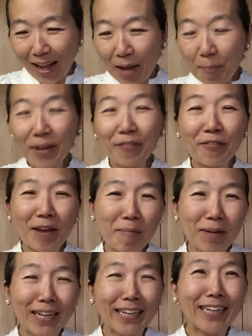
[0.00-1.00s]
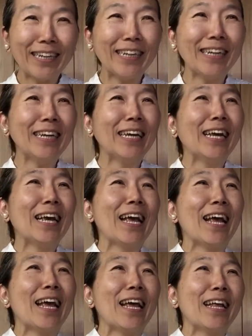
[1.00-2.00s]
I met family
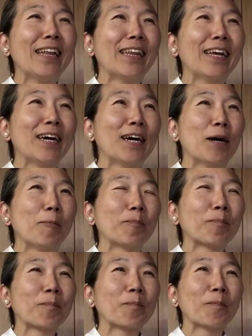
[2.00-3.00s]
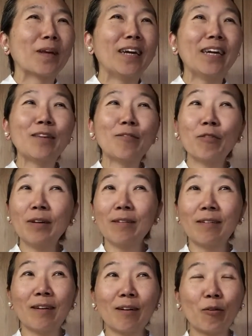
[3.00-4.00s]
and it
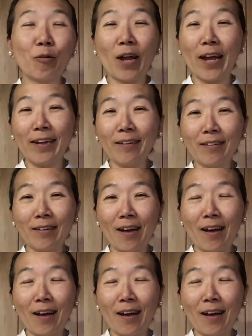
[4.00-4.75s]
was a great